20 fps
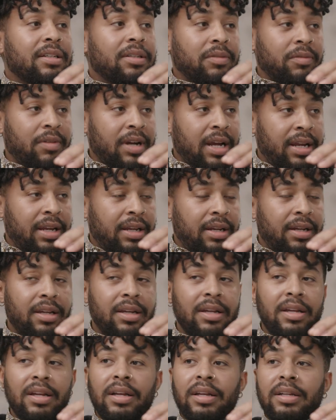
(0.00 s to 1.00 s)
right?
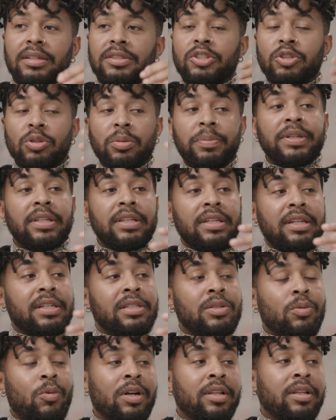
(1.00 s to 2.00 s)
Jubilee
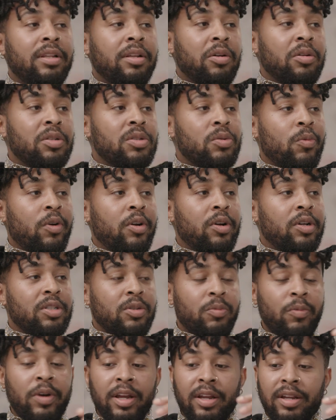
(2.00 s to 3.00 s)
is one of those
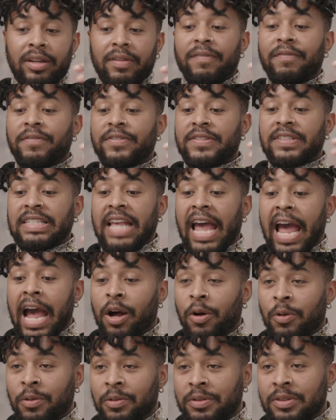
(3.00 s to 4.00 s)
words where it
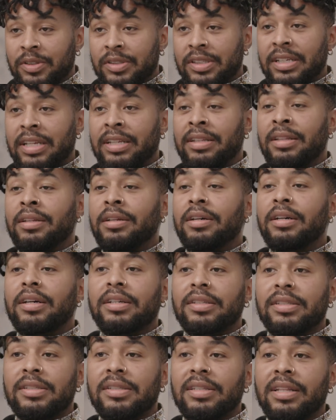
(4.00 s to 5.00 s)
sounds and
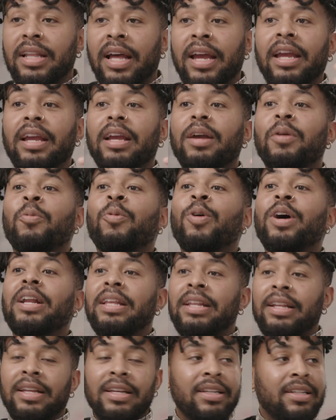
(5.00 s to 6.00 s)
looks like what
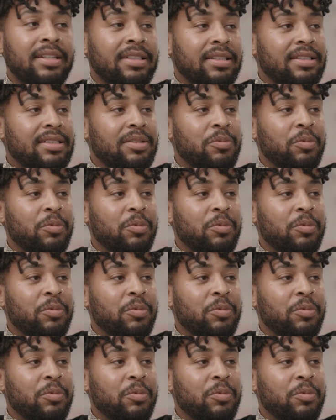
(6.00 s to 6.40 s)
it is,